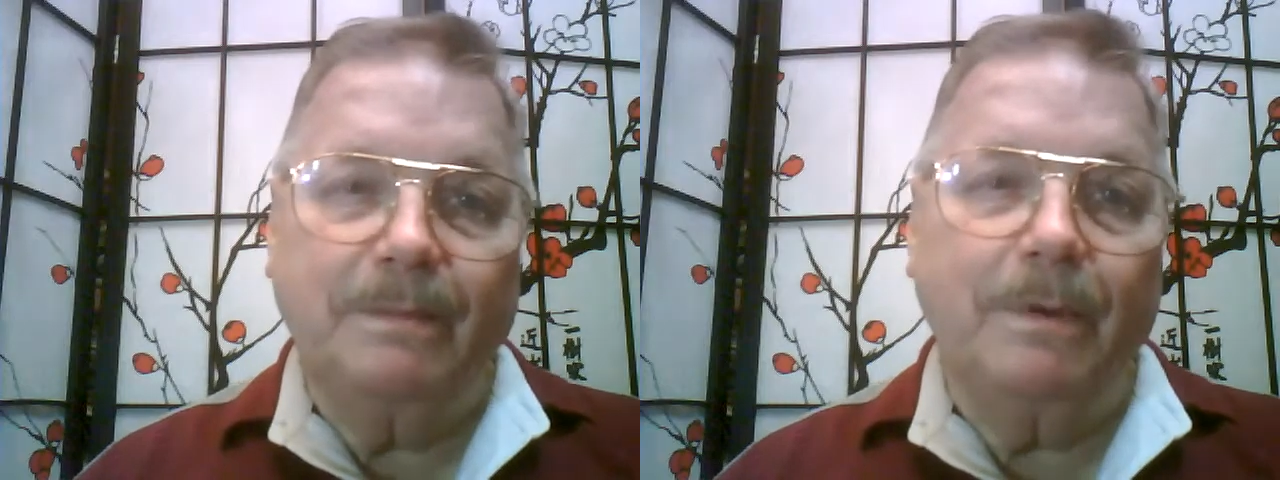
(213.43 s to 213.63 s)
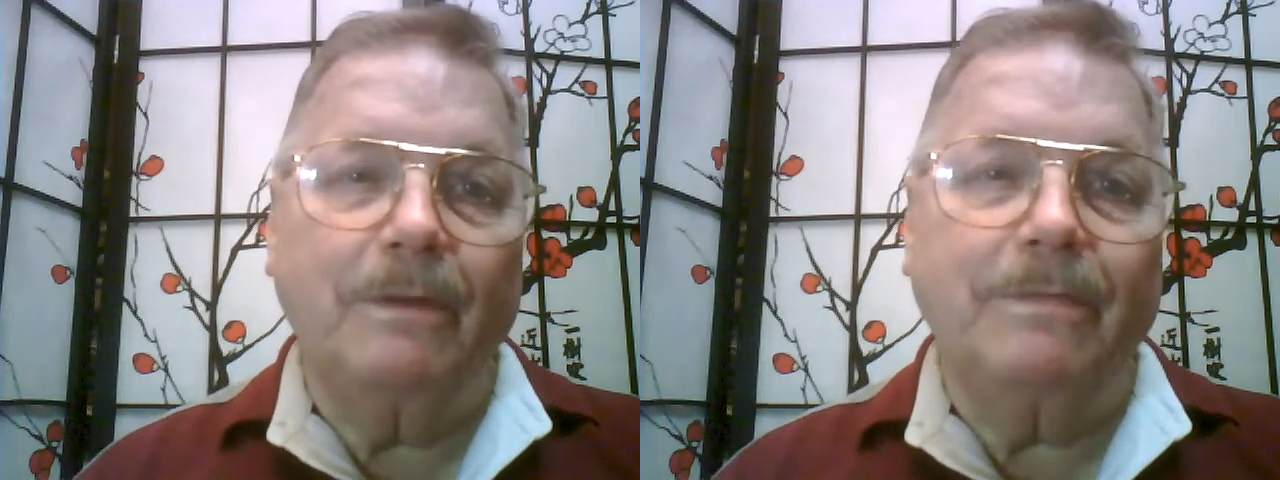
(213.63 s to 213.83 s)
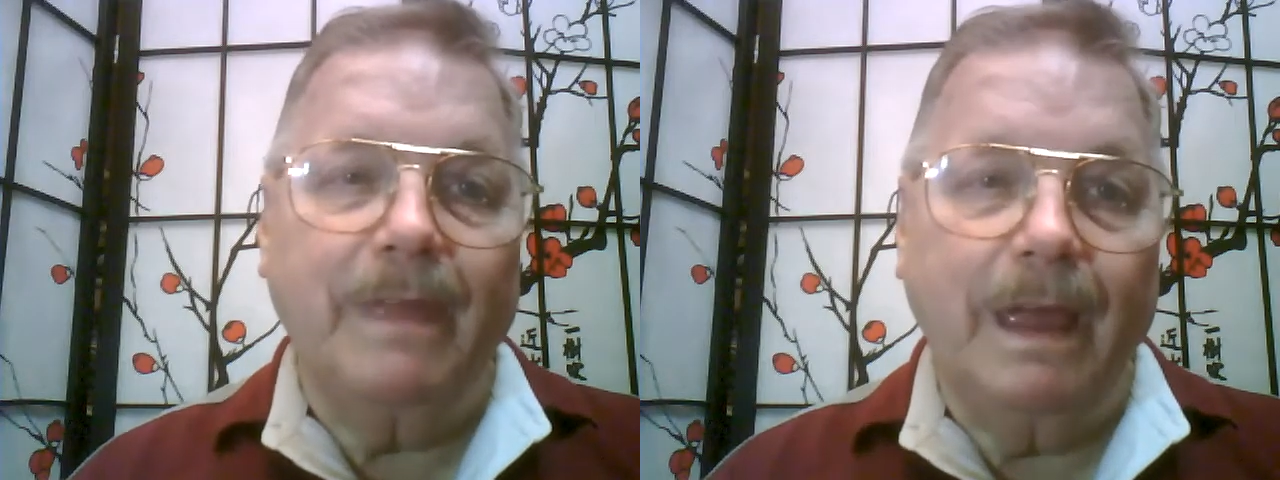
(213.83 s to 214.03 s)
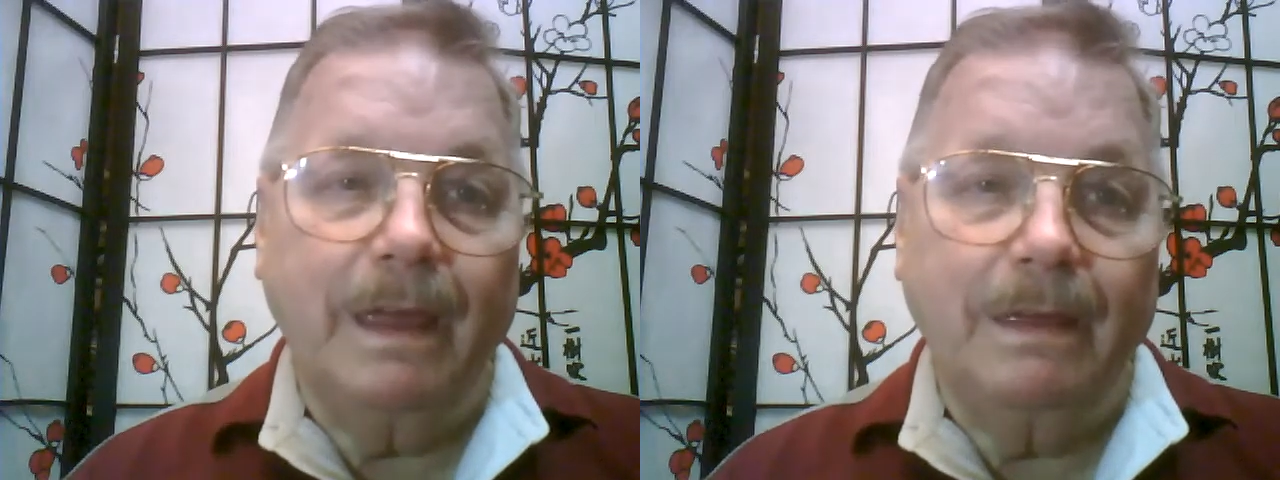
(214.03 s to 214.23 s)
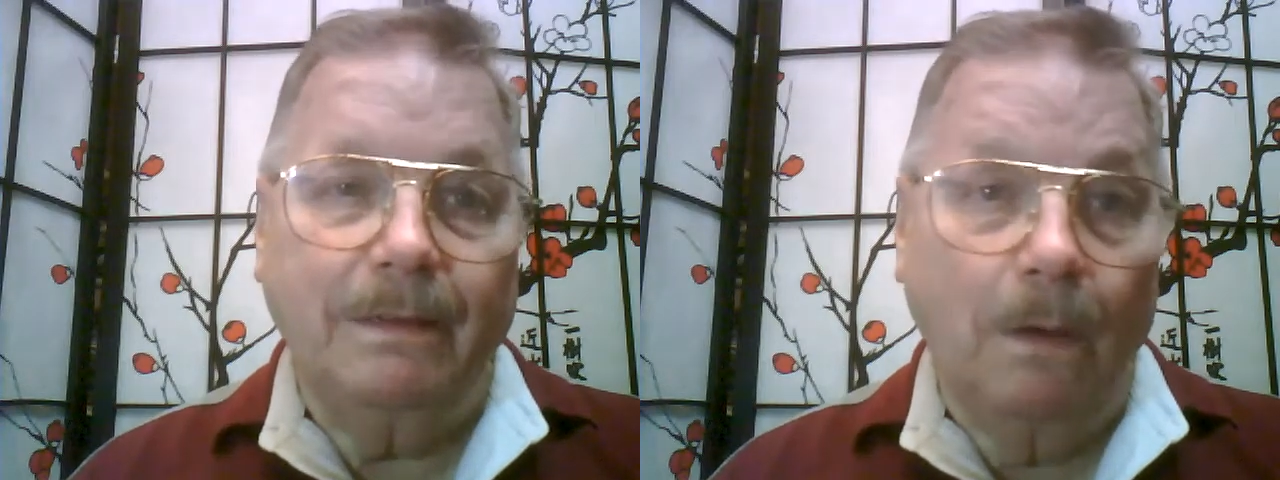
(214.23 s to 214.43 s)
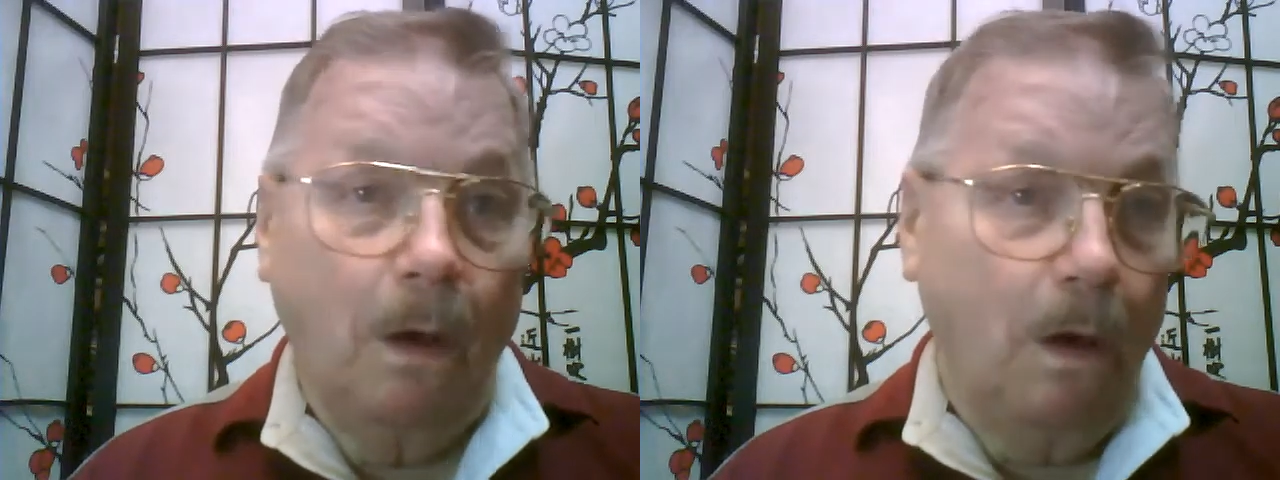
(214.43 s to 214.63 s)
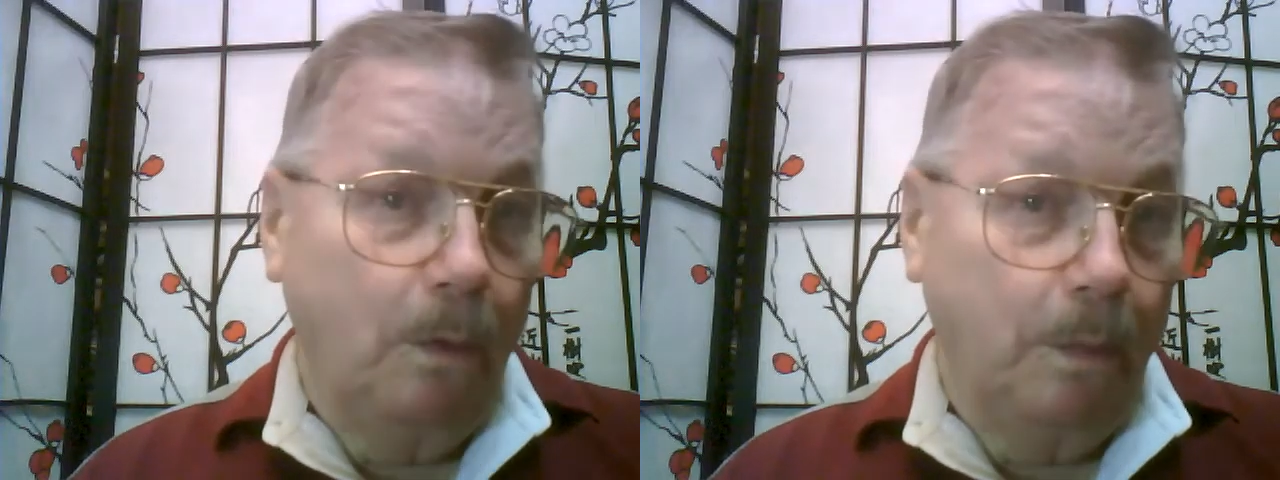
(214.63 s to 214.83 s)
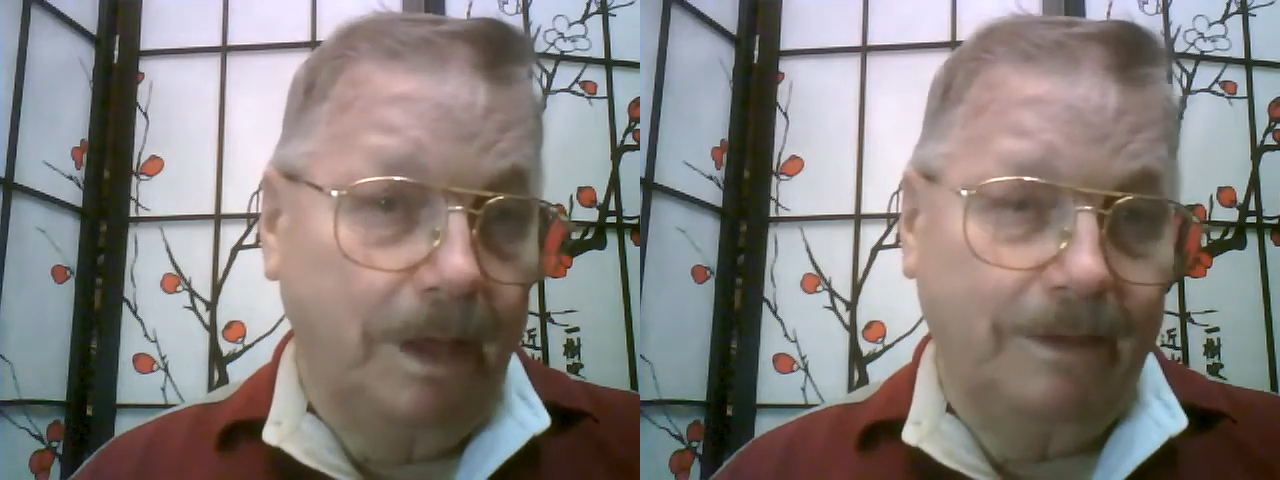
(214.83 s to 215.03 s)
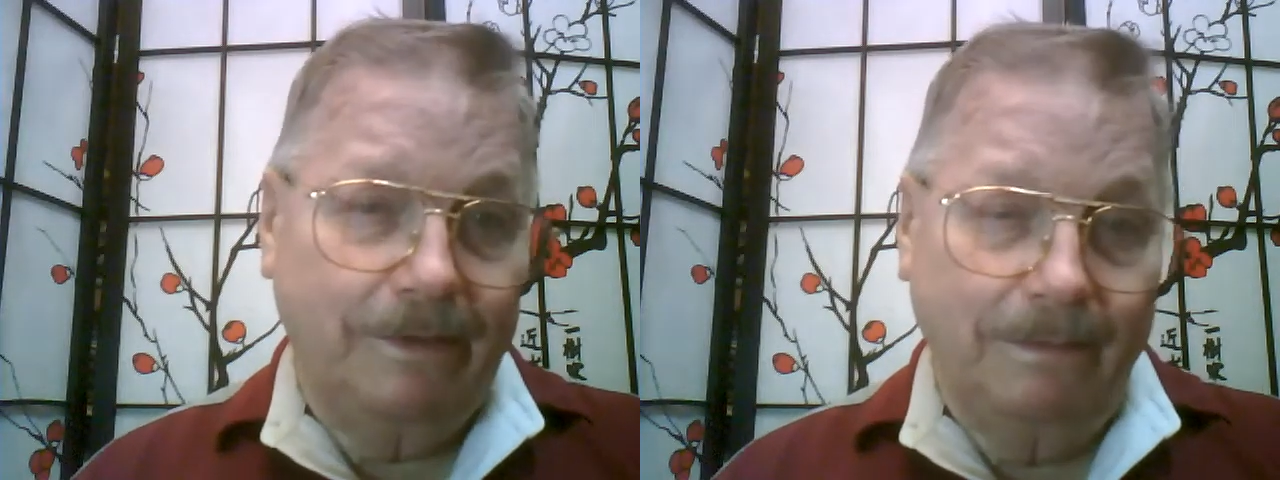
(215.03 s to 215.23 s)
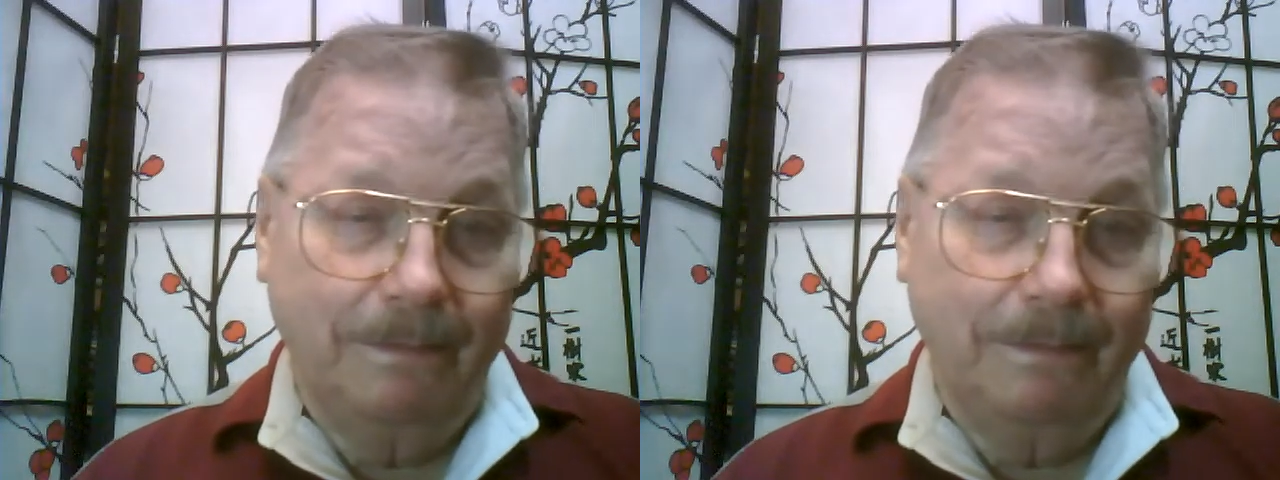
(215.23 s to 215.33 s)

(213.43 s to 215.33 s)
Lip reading: birthday, always.